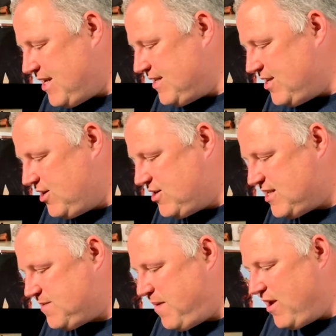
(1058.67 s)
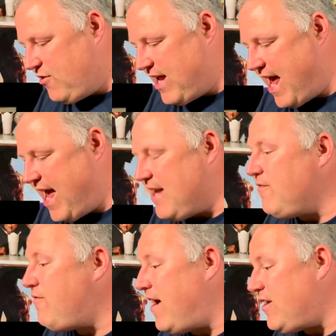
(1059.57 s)
like to spin on ahead
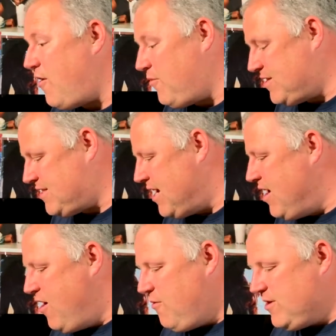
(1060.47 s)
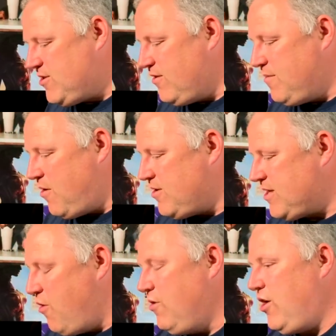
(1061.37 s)
and find out what's on the bonus.
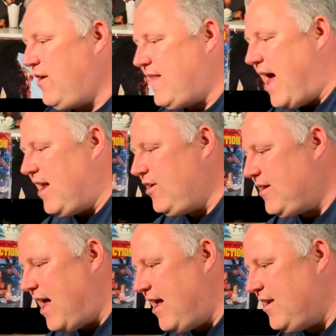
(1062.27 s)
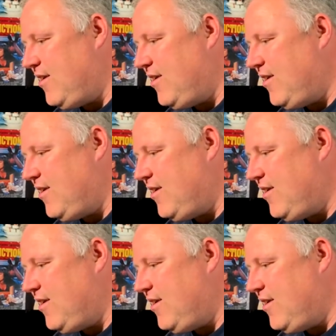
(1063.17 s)
Oh, look at that. Look at that.